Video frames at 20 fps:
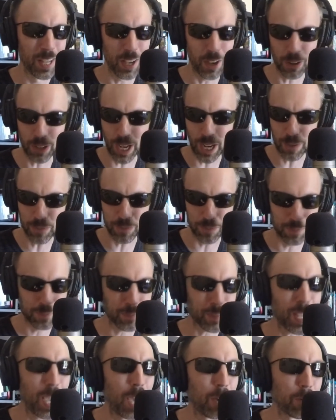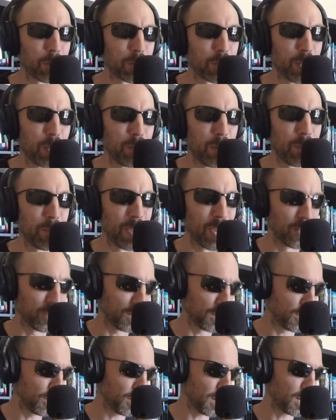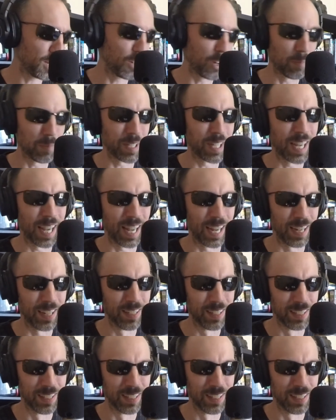Okay, I will shut my mouth. Let's set you up again.